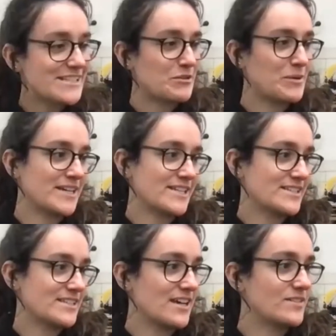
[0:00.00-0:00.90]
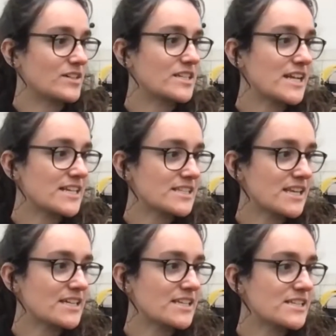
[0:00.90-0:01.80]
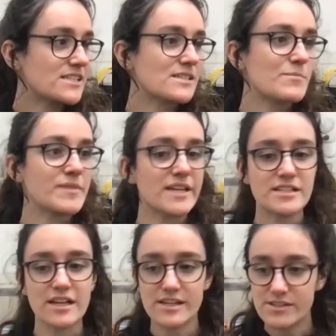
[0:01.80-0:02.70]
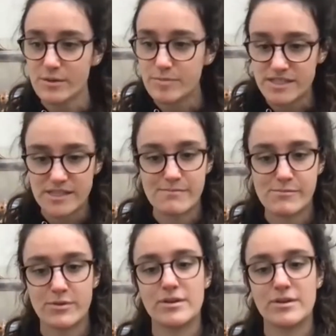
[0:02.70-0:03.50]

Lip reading: quite slow, unless there is something like super simple,